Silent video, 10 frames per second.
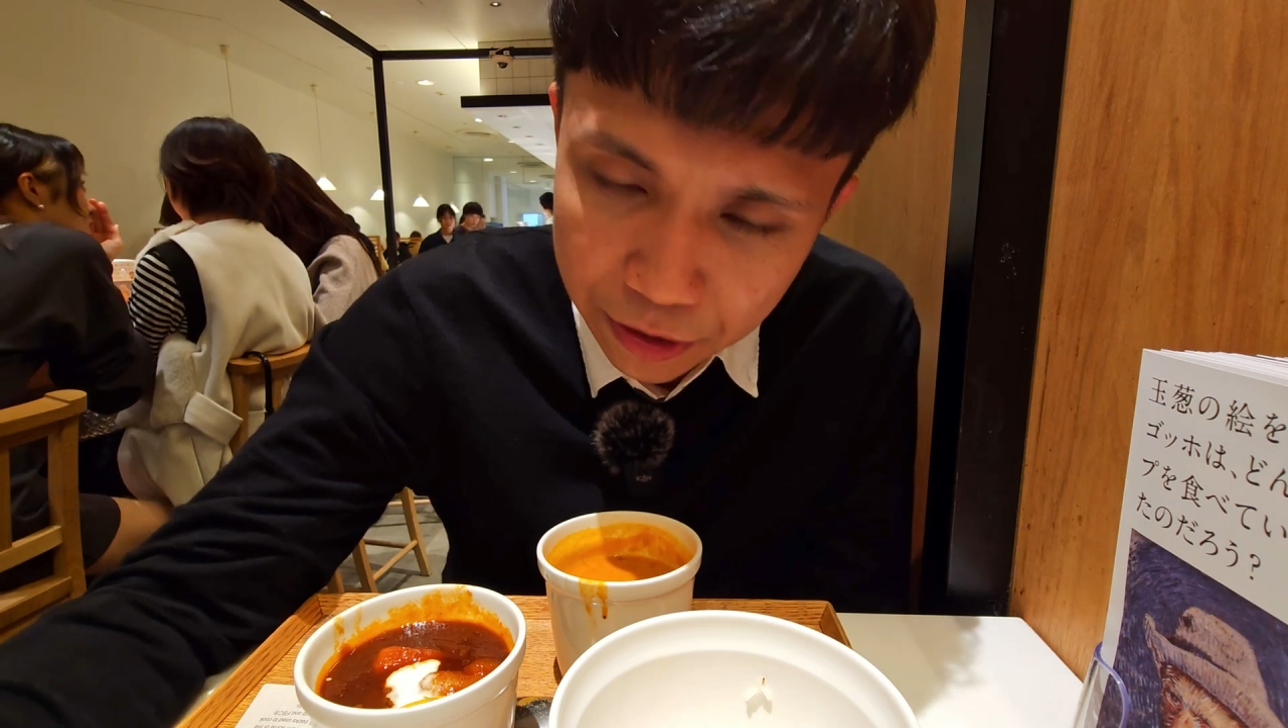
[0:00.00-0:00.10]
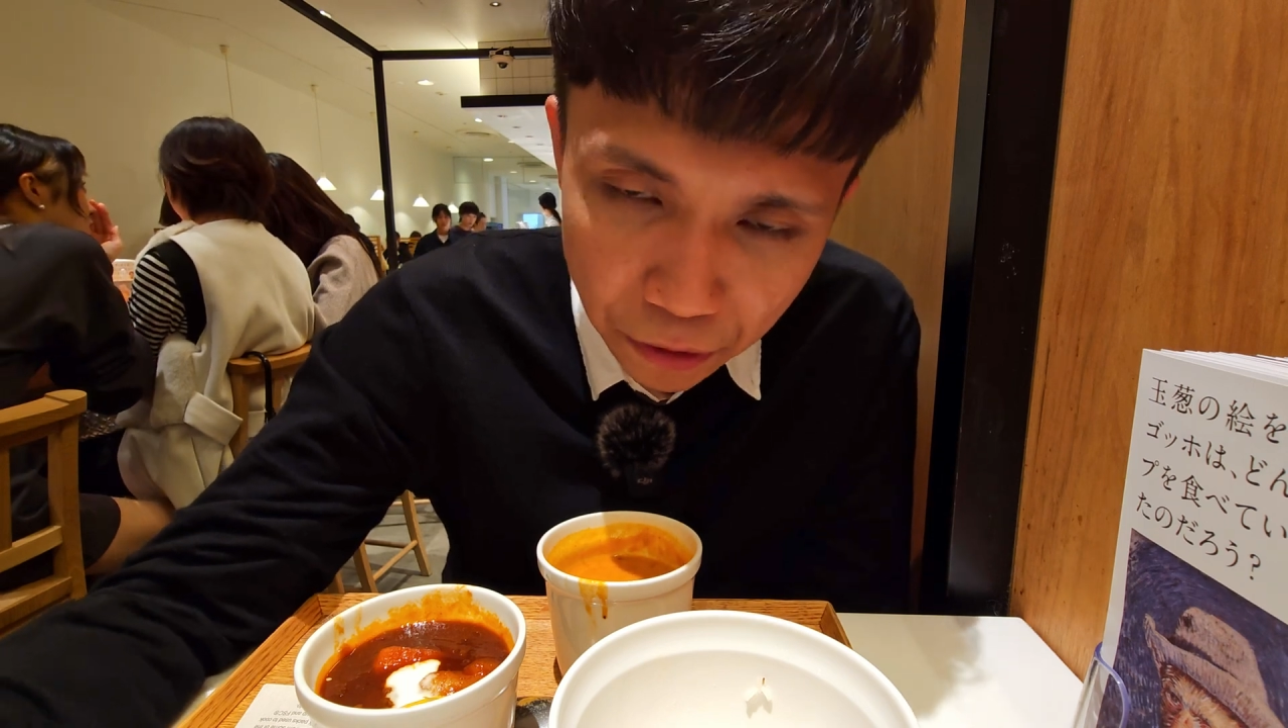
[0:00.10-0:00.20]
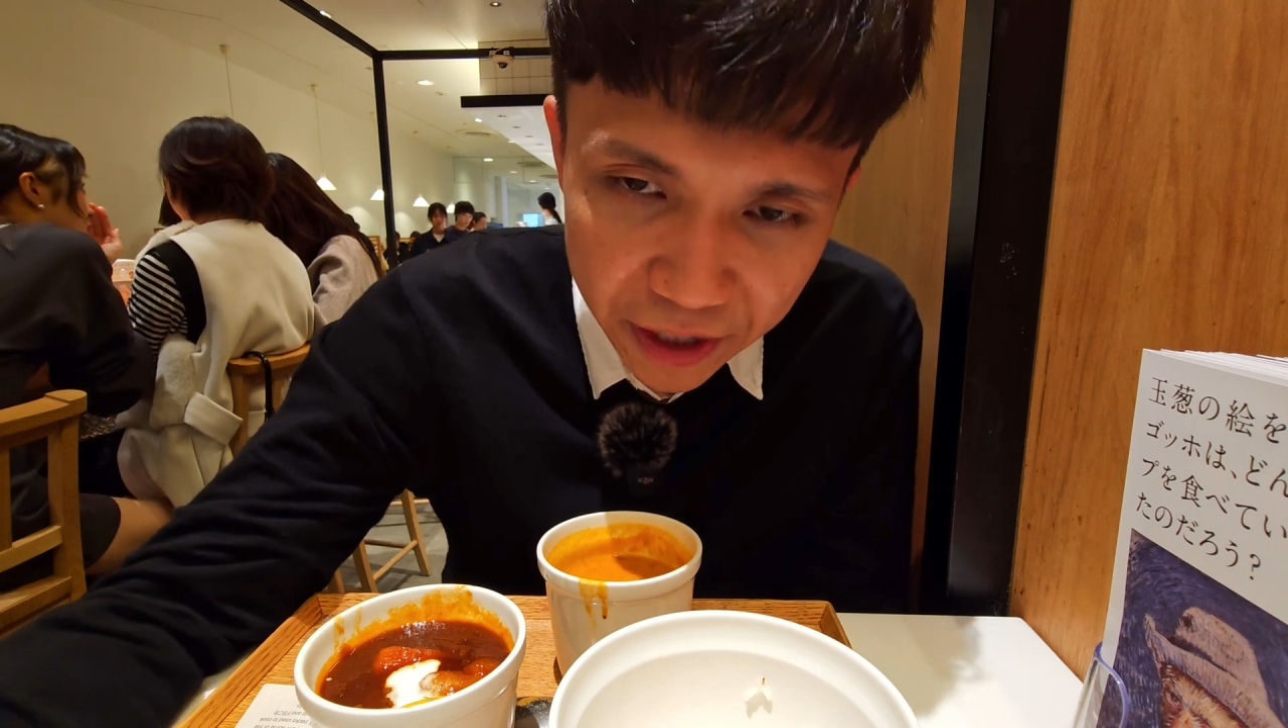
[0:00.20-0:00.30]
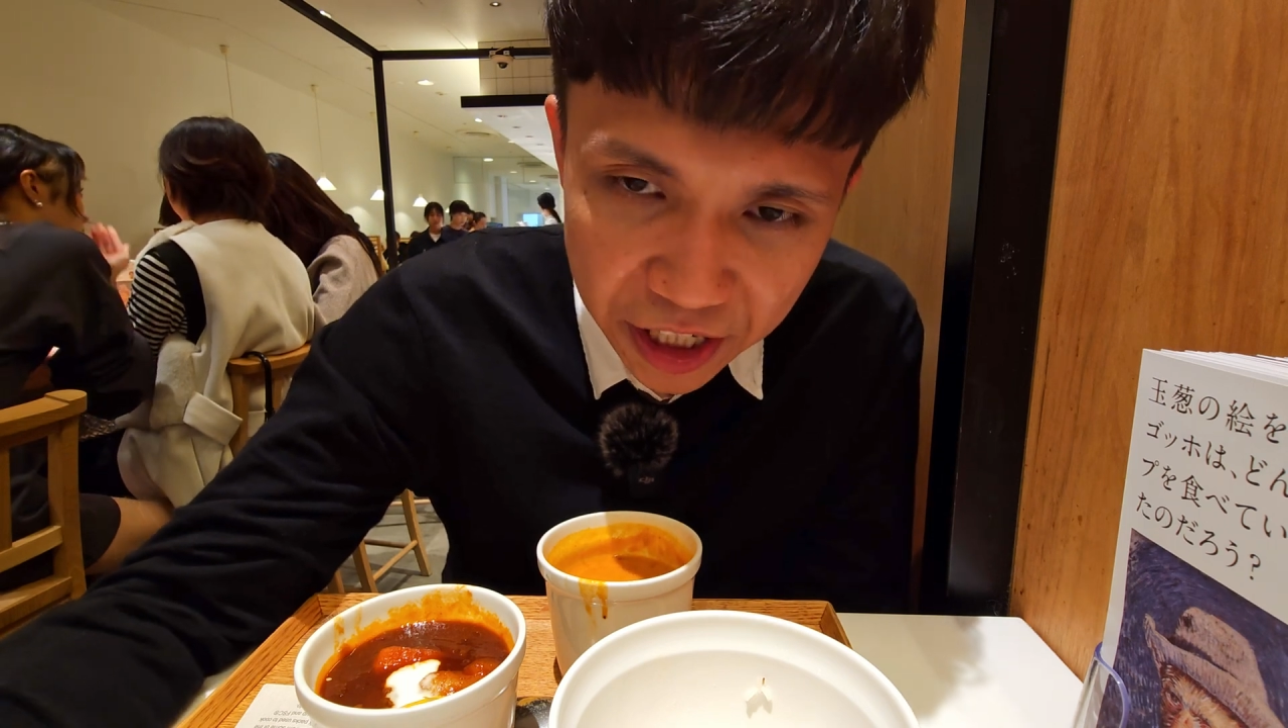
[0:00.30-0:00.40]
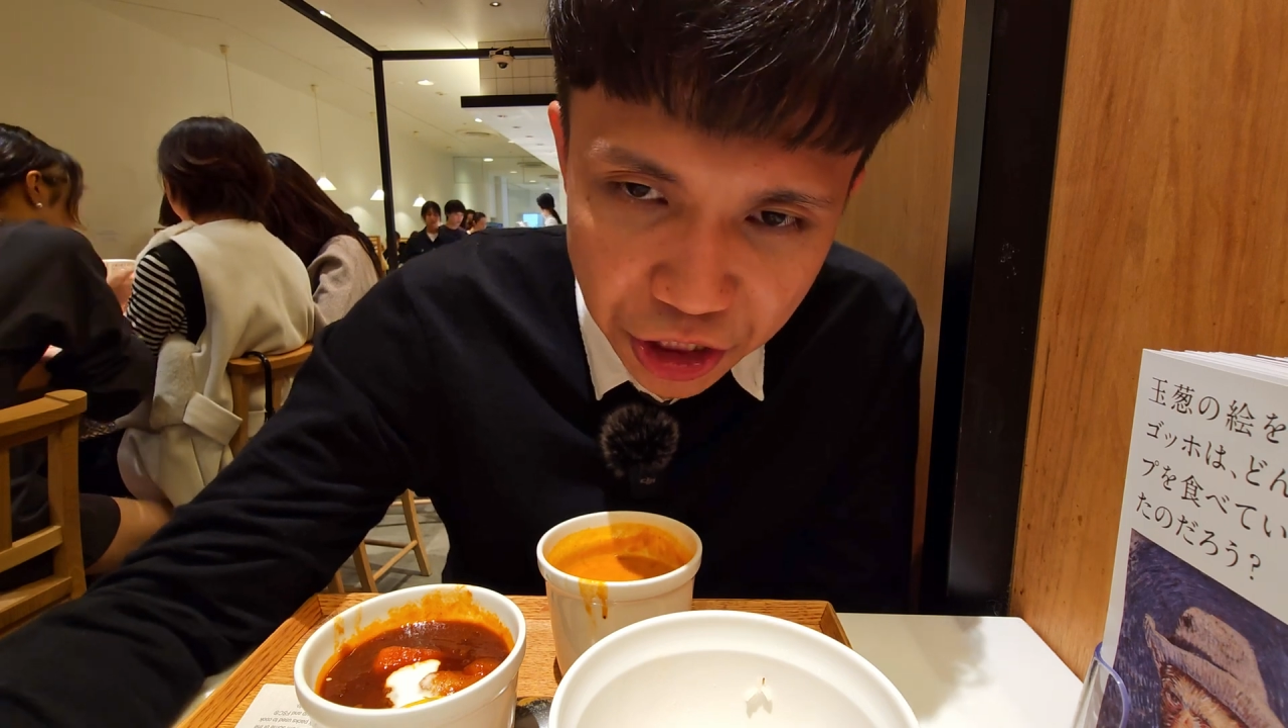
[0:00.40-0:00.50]

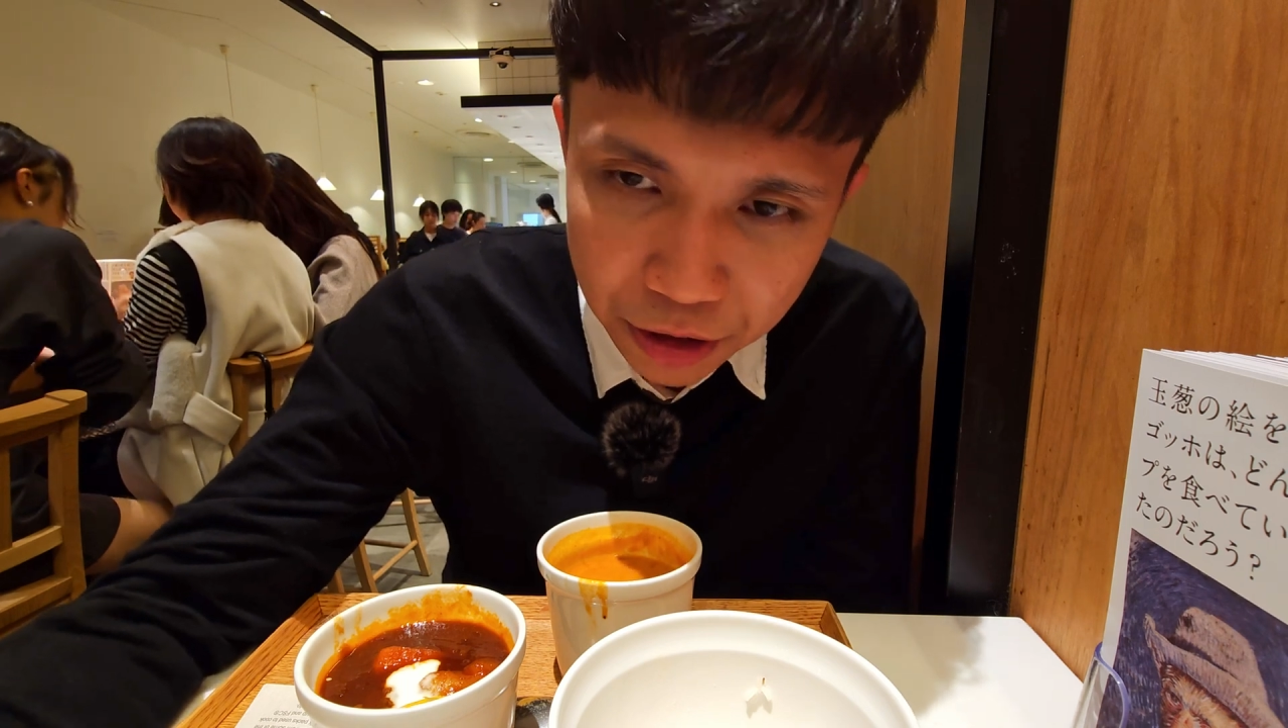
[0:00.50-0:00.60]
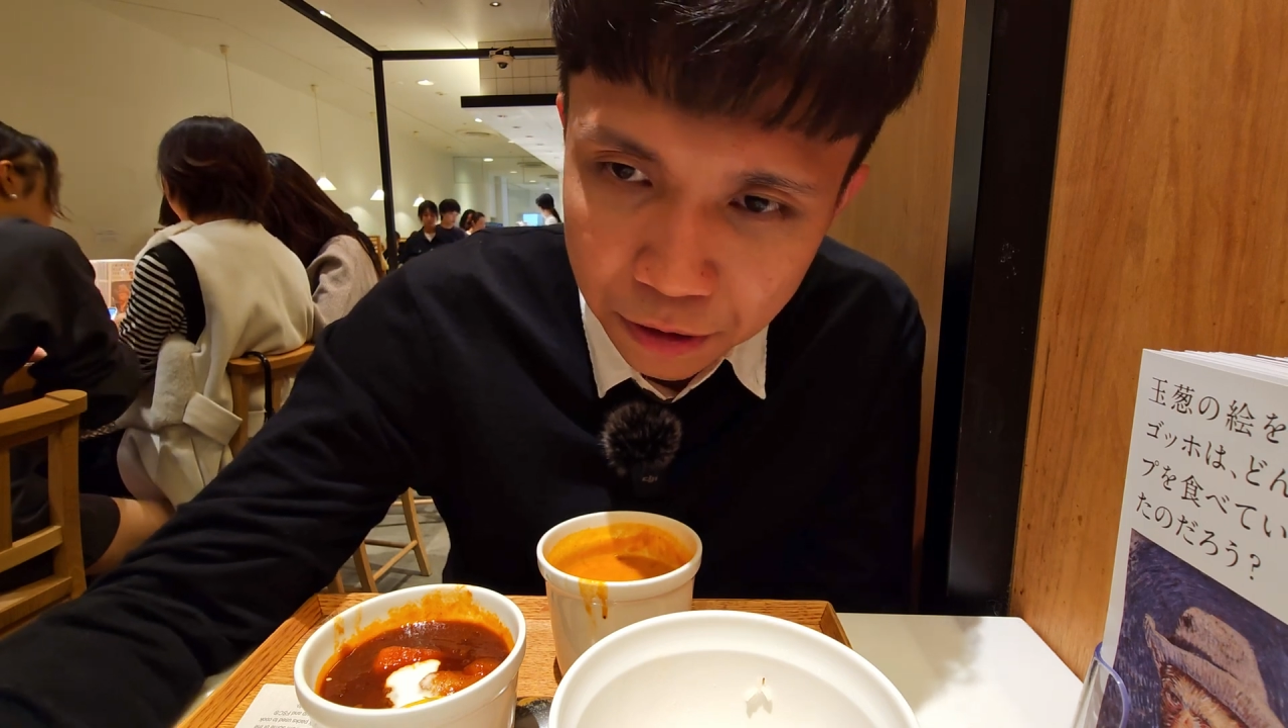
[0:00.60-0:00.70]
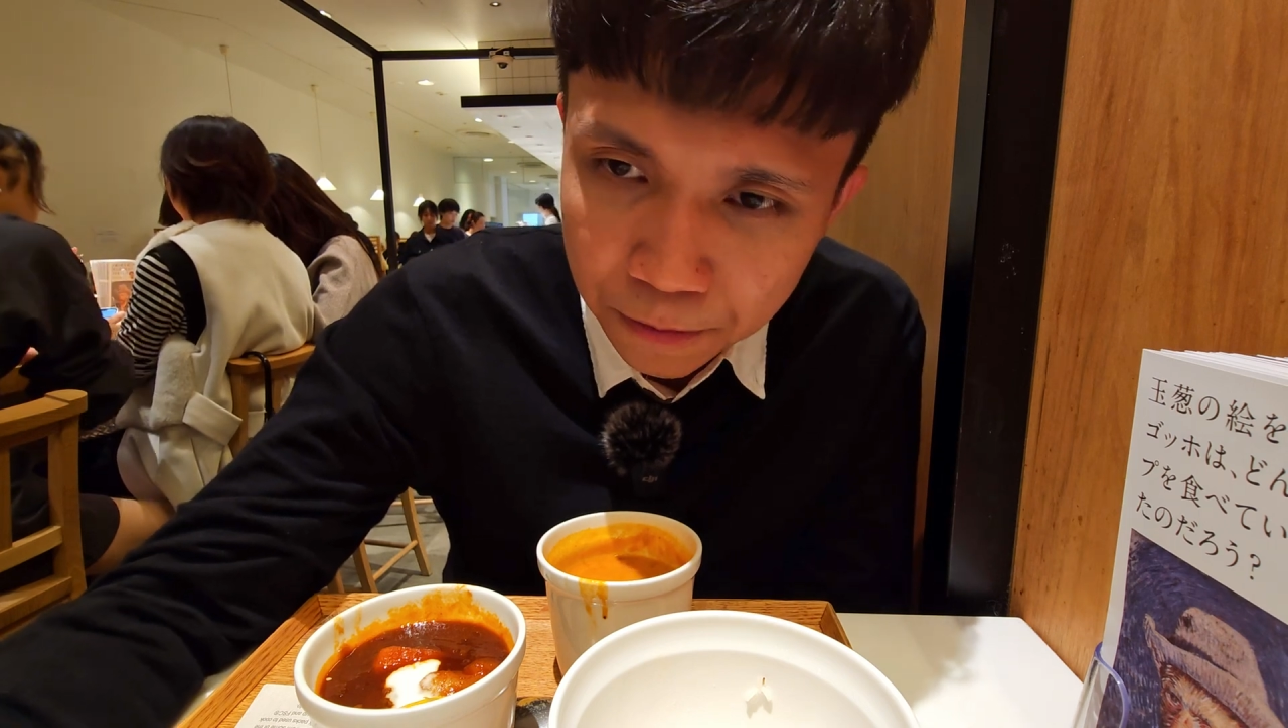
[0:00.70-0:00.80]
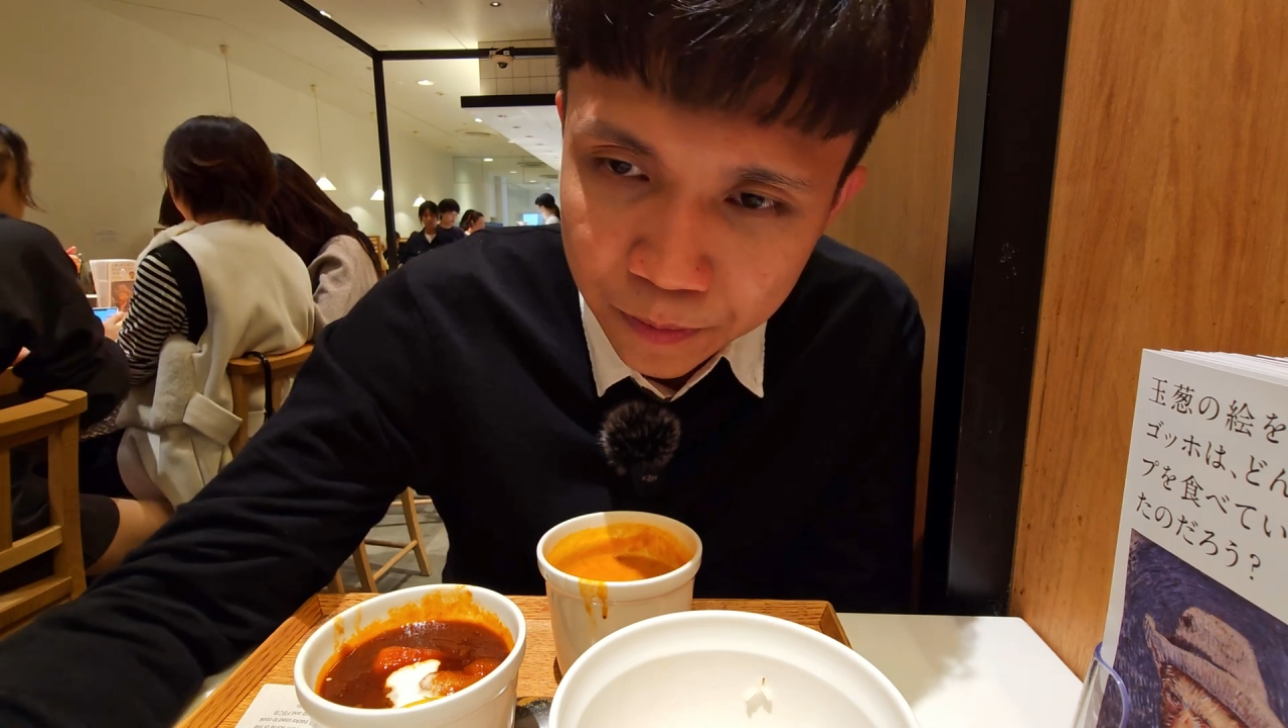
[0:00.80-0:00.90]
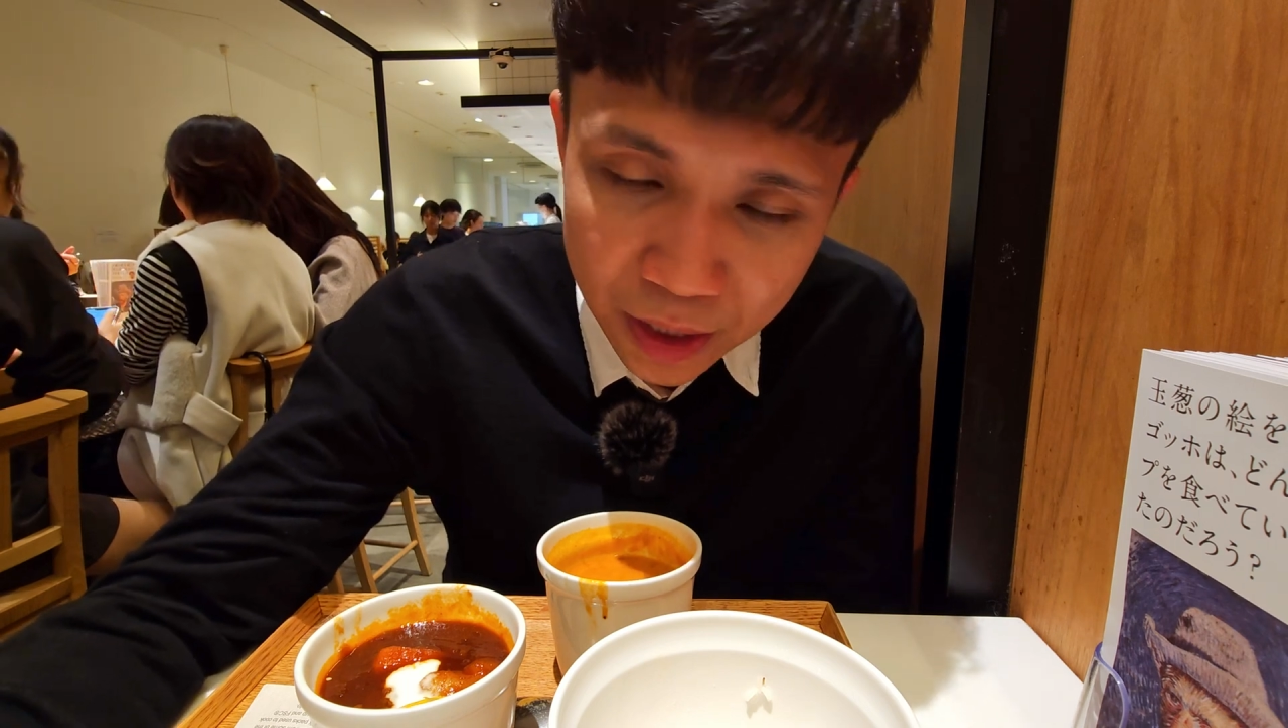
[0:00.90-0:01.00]
occasional